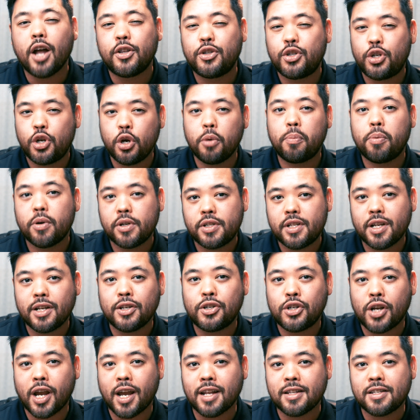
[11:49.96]
a 2%
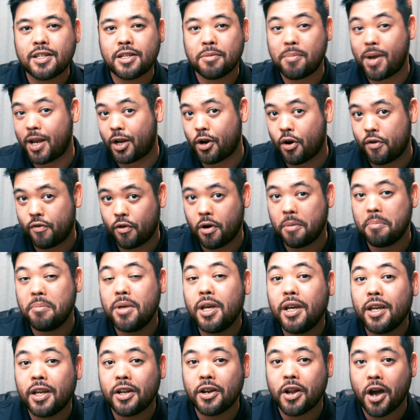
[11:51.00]
chance to make over $1
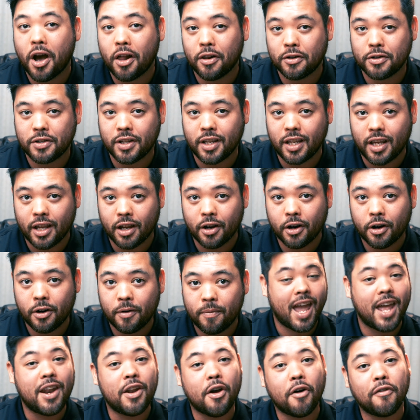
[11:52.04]
million a year,
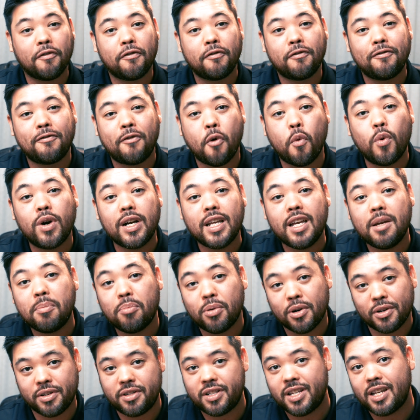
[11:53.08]
and a
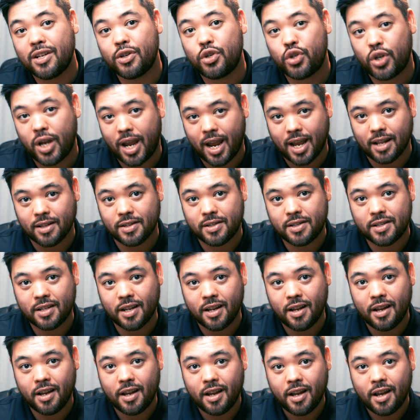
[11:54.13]
40% chance
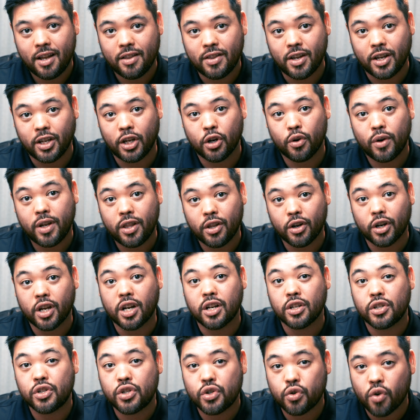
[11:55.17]
that you're either
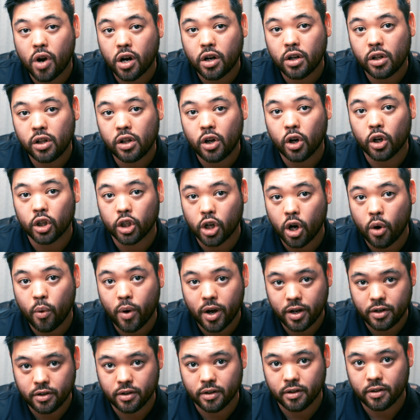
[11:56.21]
gonna struggle or go
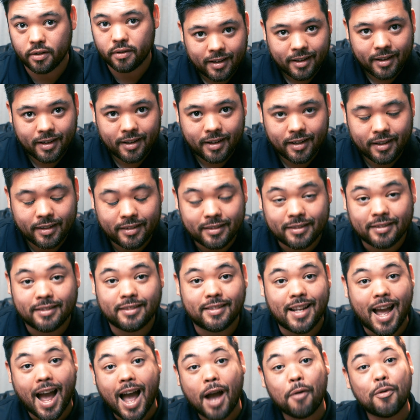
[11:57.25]
under.
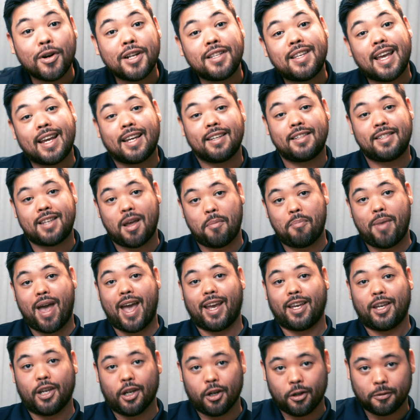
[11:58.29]
Now I wanna take a step
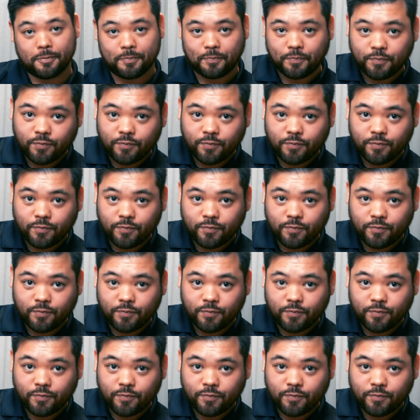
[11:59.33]
back here.